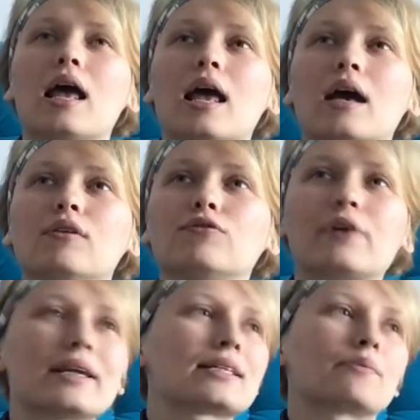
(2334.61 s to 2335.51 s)
uh,
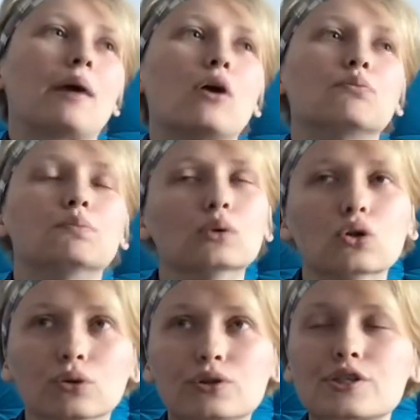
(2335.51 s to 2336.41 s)
phrases about
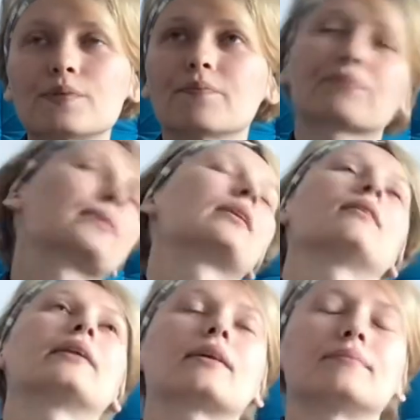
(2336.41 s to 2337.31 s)
books like